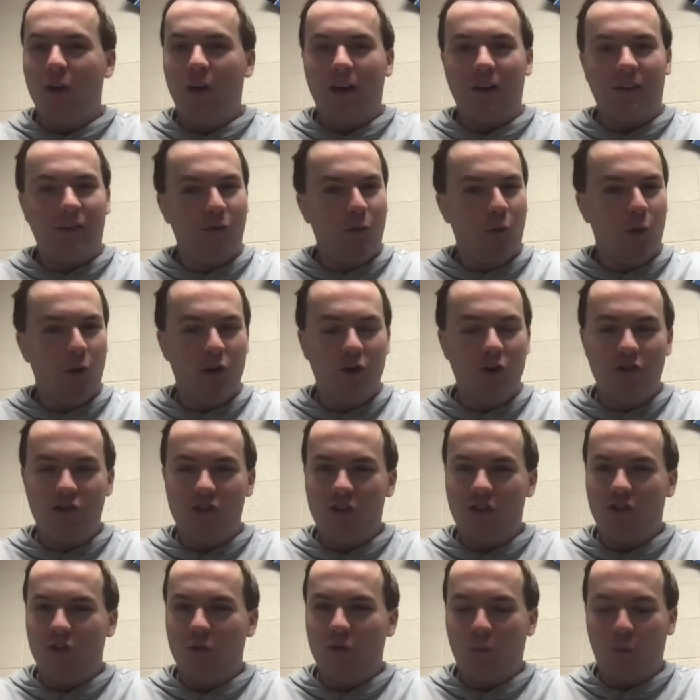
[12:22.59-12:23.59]
Like, were you
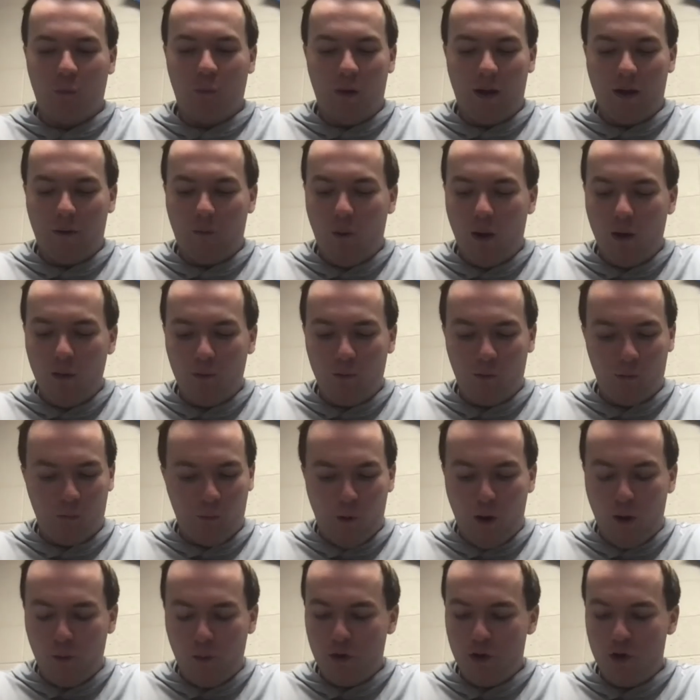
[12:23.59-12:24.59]
just like, what
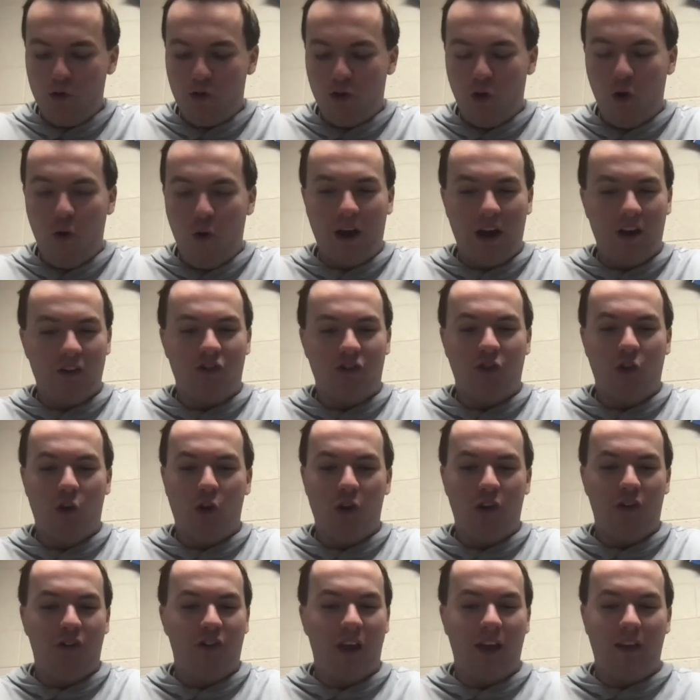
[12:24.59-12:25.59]
were you doing as soon
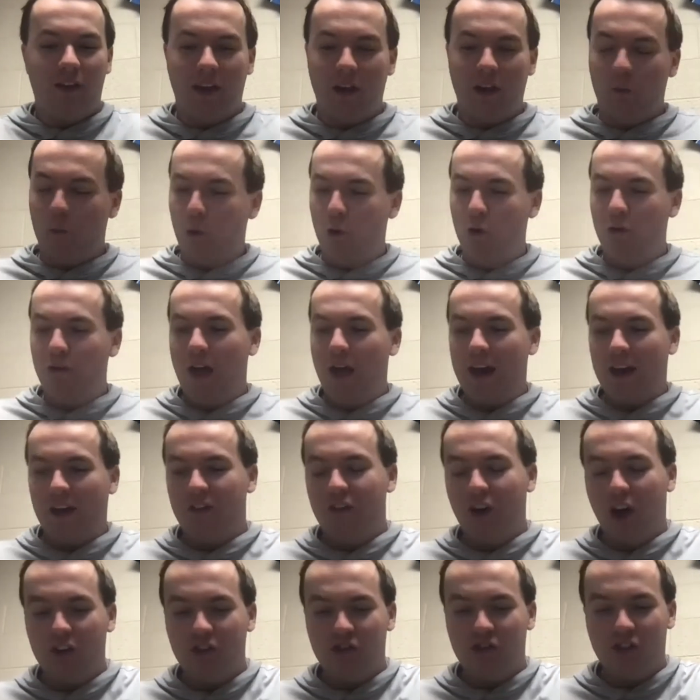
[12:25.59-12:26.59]
as that they ruled that a
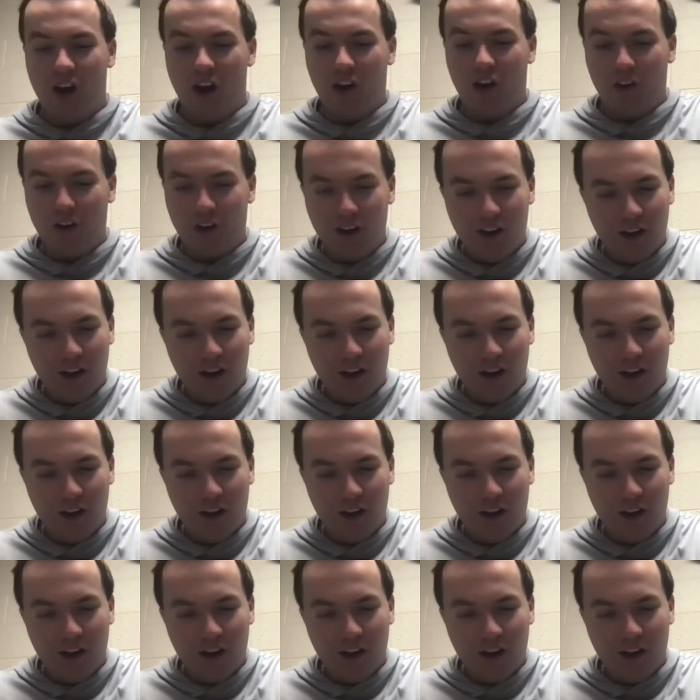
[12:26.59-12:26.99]
touchdown?